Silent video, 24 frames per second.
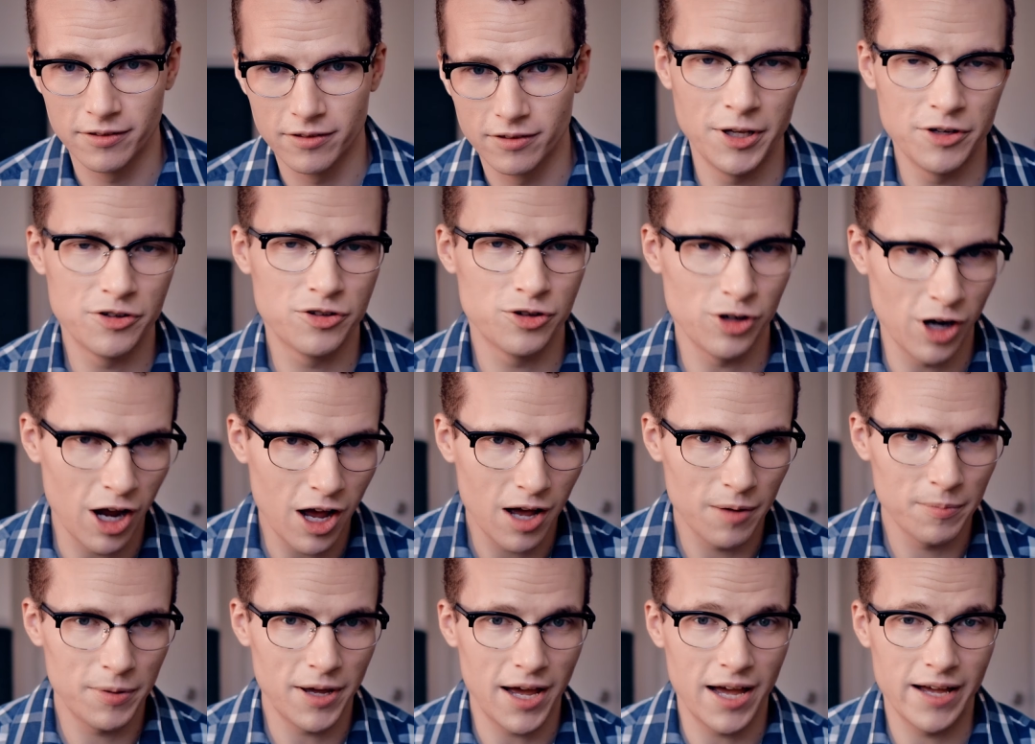His
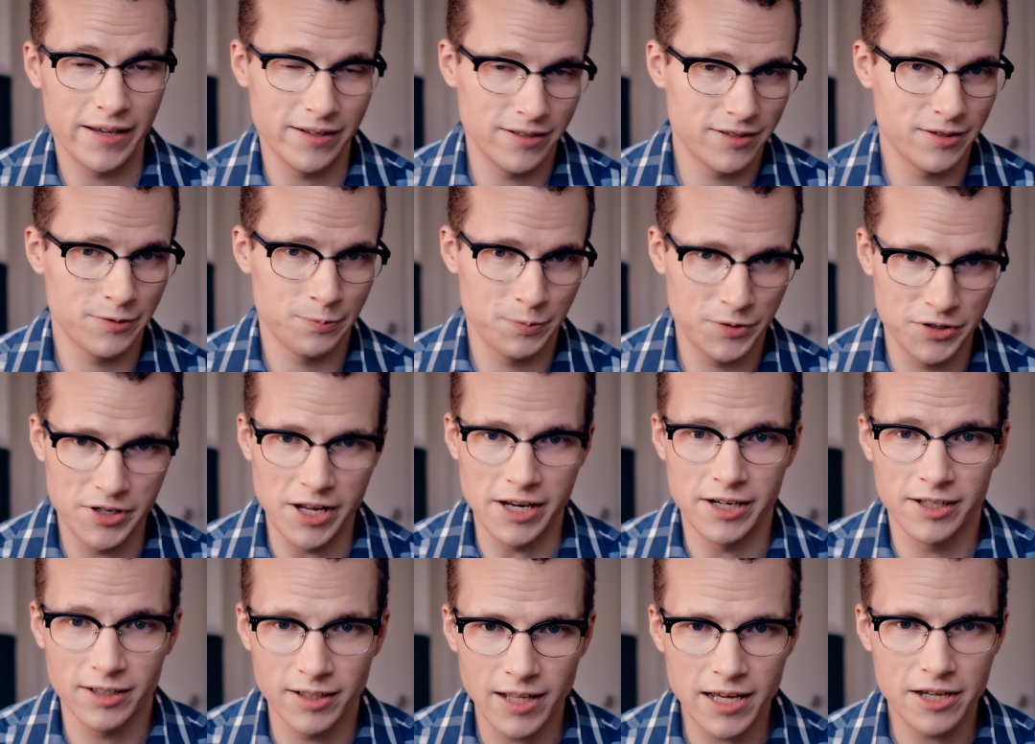job, as
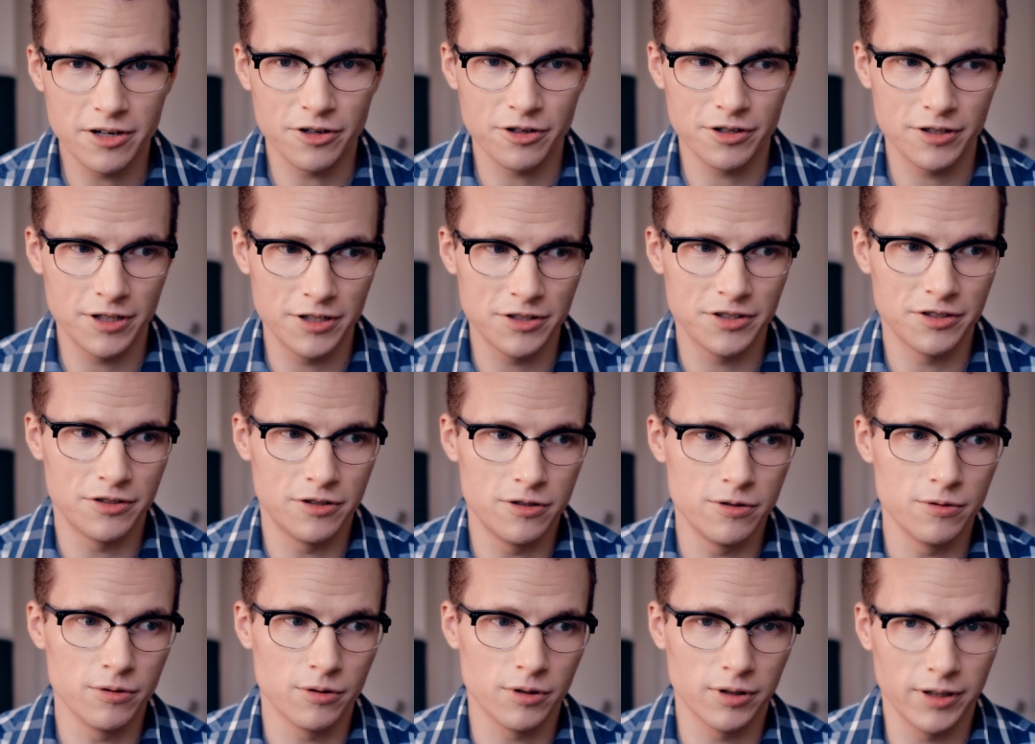stated later, is
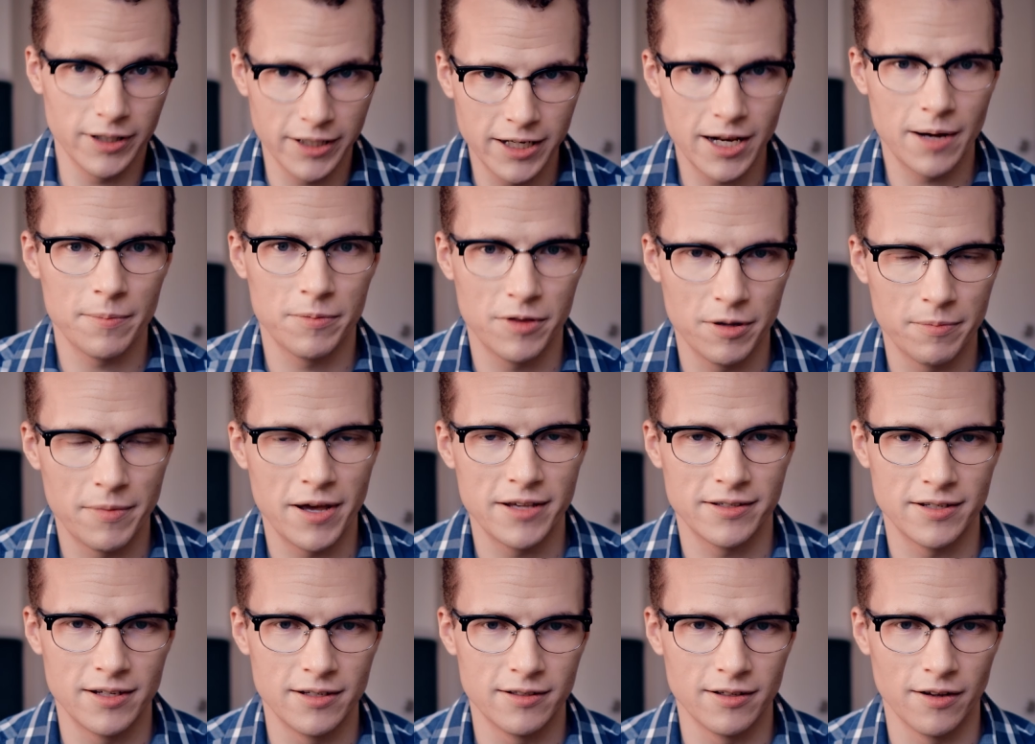to clean up the
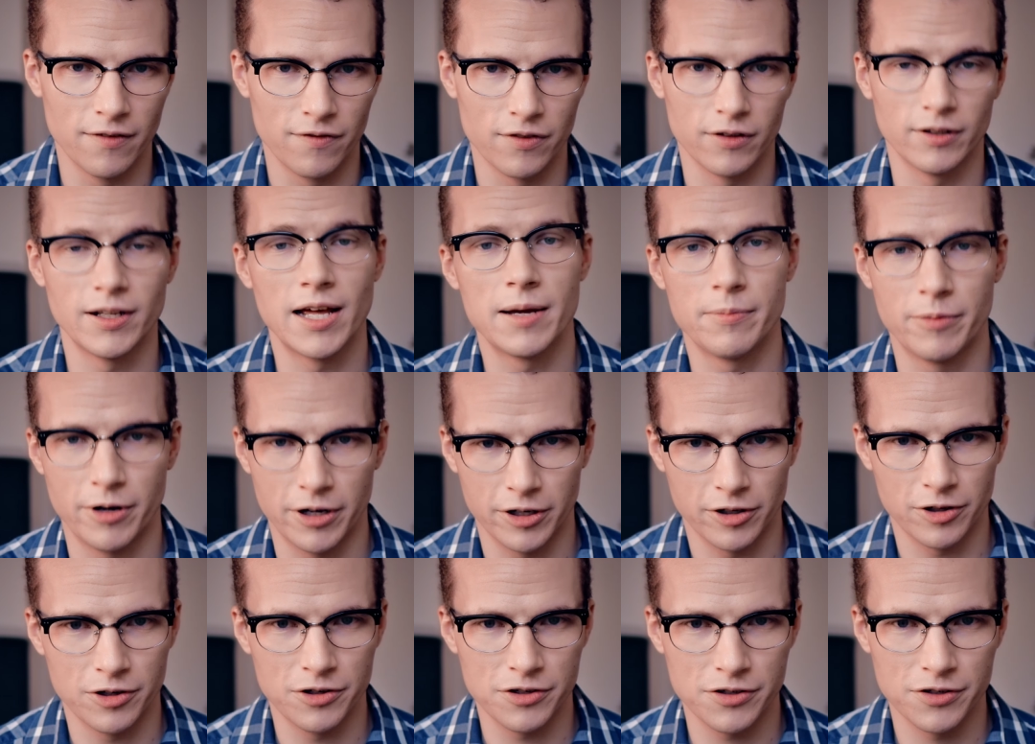messes of the
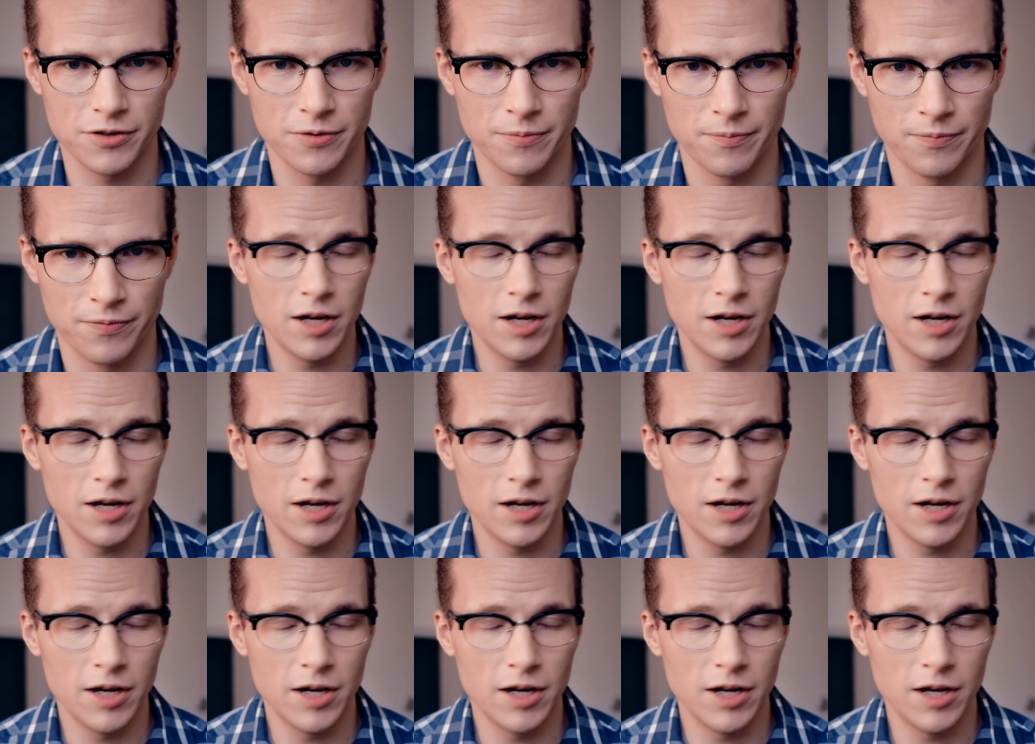Lightbringers.